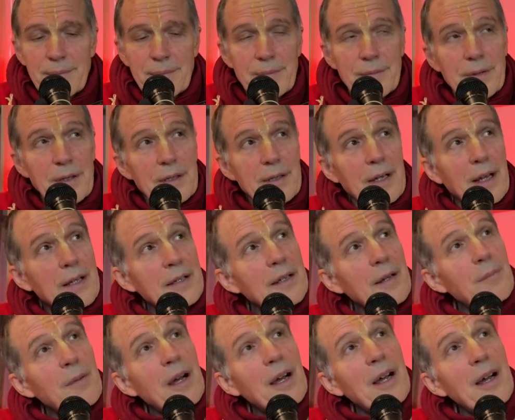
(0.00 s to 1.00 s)
Chaitanya
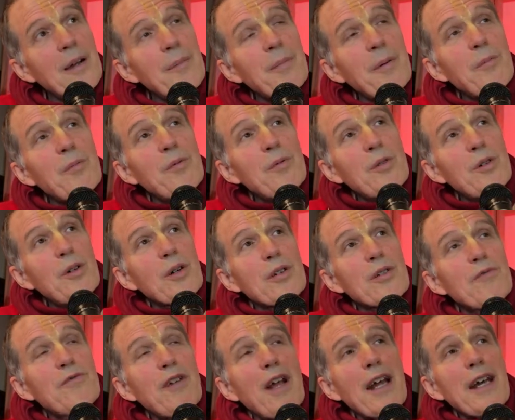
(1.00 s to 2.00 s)
Mahaprabhu looked
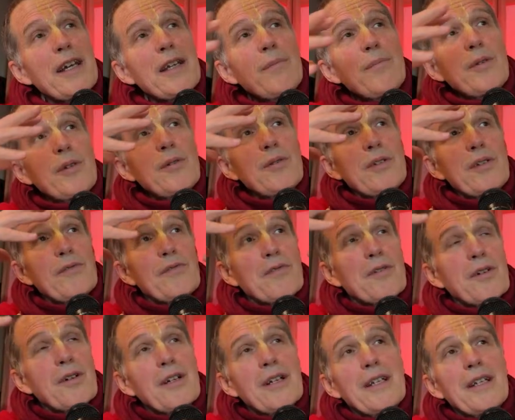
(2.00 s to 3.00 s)
very
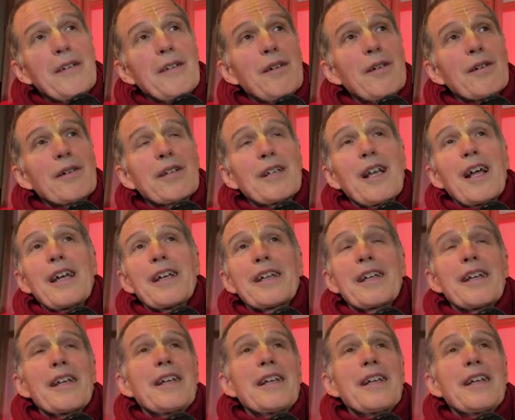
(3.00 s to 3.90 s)
beautiful. He looked like